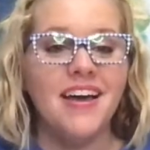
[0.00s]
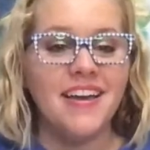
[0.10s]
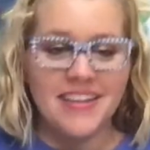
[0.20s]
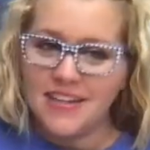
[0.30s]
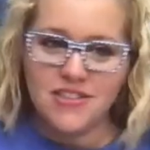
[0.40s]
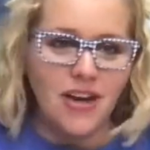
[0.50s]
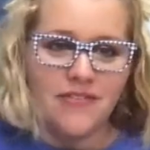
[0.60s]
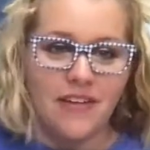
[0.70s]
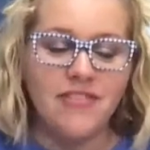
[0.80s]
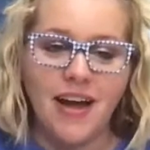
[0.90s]
It, I've
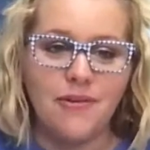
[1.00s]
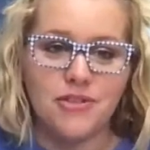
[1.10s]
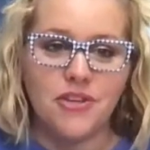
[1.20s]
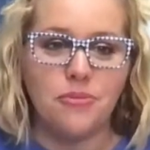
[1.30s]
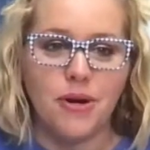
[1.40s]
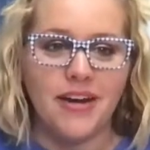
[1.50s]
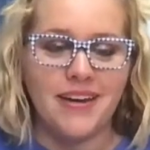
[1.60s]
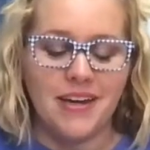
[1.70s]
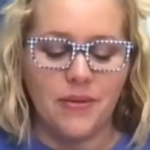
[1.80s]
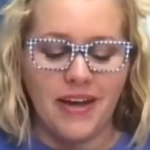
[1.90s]
got flowers on the brain
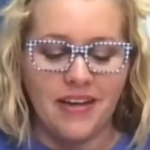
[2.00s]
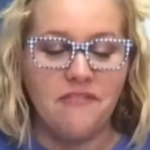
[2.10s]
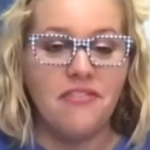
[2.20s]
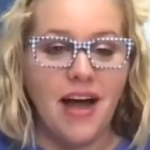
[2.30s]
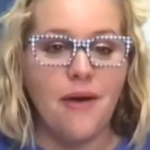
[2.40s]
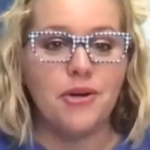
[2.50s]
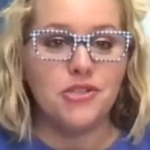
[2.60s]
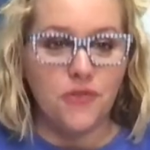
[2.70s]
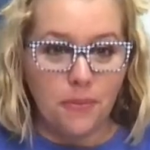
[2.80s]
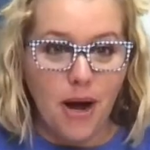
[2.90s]
anyway. Flowers
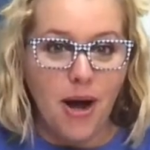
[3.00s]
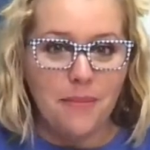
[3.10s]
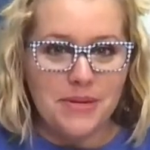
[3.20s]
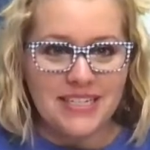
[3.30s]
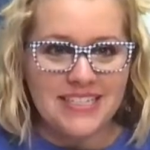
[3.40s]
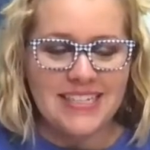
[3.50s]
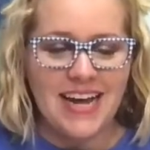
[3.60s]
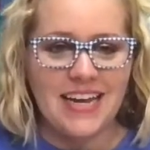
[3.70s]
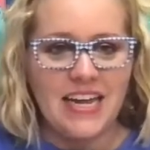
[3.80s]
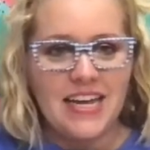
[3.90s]
for Mom
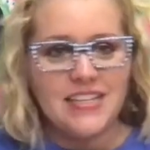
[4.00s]
design.